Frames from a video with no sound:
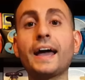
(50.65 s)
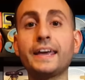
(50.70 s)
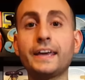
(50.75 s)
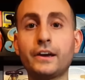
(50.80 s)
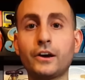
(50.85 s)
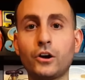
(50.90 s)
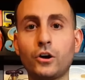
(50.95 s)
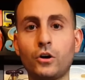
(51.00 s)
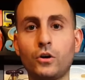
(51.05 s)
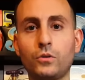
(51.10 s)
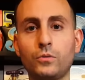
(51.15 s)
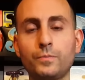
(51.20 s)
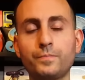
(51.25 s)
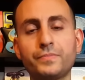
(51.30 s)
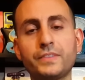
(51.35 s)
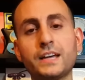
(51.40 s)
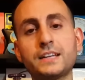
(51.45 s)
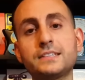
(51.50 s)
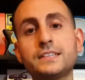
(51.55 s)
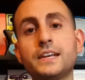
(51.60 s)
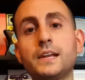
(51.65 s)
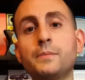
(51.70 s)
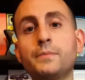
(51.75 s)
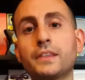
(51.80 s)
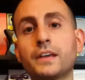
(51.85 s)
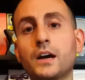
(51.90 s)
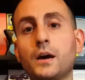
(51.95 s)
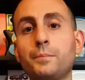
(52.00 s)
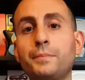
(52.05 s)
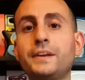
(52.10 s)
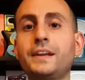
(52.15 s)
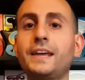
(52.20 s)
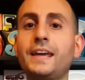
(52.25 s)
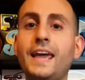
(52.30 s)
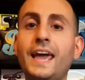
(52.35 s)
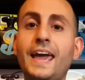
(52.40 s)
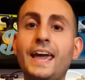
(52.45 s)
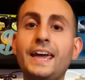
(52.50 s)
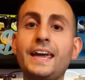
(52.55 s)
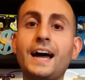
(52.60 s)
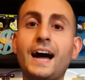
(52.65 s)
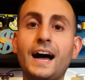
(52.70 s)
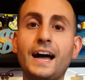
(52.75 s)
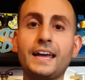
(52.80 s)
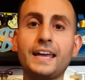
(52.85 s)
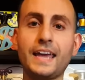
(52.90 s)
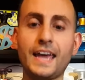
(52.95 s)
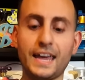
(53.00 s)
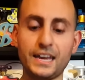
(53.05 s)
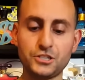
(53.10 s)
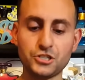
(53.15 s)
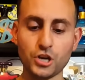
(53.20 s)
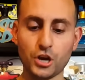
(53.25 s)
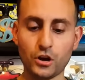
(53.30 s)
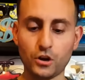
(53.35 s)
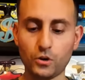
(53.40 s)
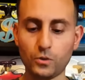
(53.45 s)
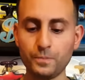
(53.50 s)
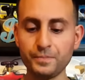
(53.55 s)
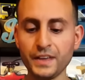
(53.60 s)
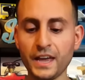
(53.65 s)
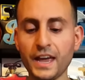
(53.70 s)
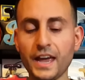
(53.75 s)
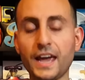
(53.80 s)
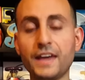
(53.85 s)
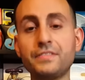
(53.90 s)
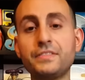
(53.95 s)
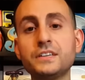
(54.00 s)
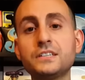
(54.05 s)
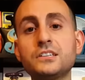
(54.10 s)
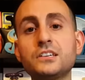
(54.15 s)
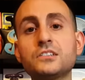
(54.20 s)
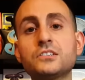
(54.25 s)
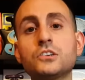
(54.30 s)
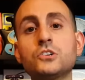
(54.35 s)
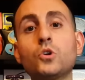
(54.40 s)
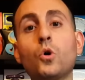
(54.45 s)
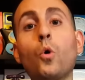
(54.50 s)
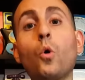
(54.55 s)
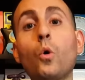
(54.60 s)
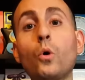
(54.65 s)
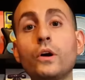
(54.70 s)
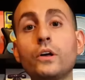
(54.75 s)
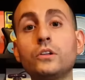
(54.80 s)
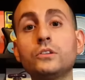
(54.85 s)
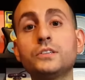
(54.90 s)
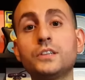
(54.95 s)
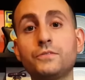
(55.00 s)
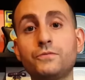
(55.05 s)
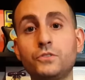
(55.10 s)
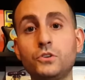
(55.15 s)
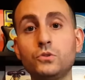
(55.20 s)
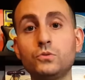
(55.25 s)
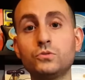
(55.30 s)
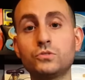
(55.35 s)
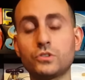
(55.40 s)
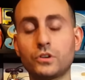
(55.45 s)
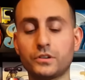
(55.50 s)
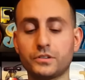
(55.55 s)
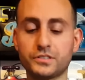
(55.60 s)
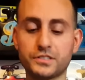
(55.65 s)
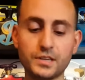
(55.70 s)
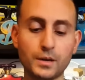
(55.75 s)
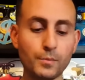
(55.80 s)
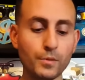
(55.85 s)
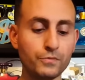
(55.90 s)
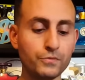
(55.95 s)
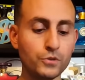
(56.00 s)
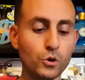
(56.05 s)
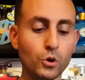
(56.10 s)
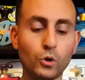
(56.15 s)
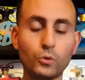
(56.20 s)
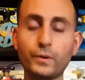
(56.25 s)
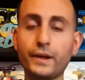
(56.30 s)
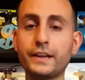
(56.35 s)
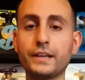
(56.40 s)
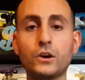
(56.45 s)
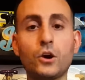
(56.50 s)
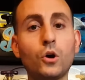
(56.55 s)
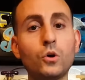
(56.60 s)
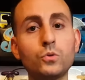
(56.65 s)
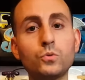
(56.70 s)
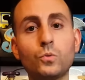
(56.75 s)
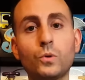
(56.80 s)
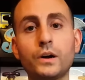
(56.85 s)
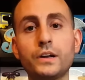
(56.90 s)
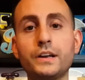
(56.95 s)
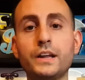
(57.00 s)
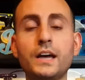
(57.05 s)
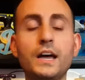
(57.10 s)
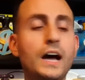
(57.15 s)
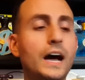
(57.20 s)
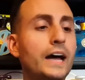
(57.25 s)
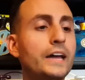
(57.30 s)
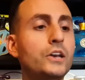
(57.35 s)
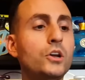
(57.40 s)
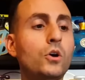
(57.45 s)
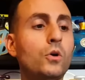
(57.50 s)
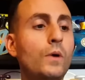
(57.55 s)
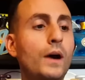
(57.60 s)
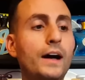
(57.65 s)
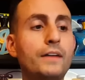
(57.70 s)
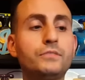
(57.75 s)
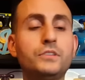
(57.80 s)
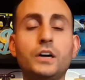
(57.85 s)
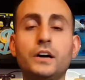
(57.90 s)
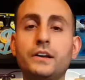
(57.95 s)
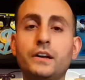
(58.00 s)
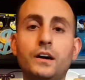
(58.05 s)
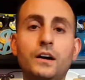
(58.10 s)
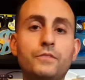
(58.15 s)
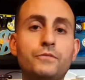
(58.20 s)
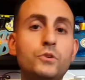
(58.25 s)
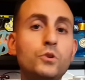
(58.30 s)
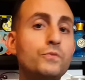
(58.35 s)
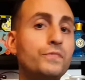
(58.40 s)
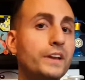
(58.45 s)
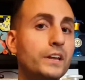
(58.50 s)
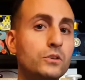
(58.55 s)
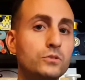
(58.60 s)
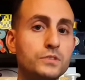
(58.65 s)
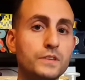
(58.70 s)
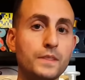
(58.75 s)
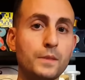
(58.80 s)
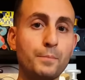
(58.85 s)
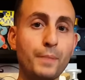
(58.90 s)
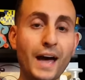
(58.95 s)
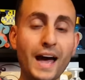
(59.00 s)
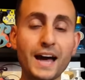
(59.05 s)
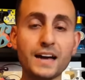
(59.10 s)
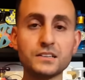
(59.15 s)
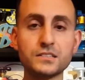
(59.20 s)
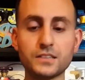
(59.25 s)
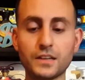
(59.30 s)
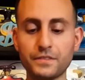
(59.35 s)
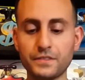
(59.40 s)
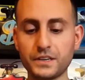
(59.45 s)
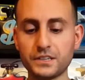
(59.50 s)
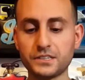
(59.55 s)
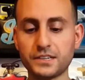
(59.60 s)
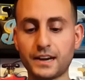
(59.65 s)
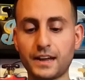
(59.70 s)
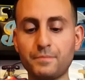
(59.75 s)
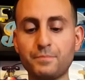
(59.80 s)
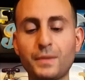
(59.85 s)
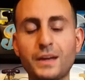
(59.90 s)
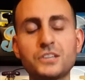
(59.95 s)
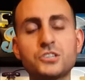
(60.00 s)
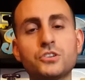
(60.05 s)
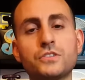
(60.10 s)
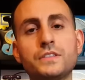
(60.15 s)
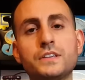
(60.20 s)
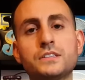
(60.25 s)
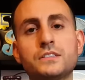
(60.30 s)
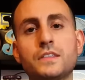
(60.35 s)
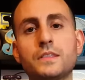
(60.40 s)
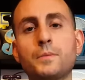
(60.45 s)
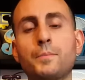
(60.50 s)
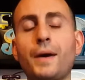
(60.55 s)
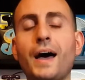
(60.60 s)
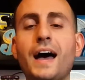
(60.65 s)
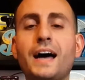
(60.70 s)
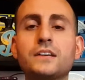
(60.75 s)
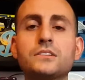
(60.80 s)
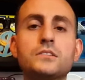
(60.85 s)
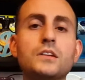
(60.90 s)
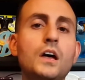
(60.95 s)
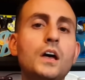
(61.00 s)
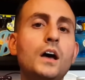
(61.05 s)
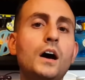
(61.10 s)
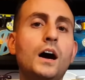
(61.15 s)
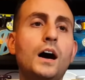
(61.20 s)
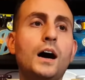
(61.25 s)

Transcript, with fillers: A I H O. That's the name of the company, A I H O. And this is an oil diffuser. Some of you already own one. I know I've done a few videos in the past on this, and I've mentioned this in the past.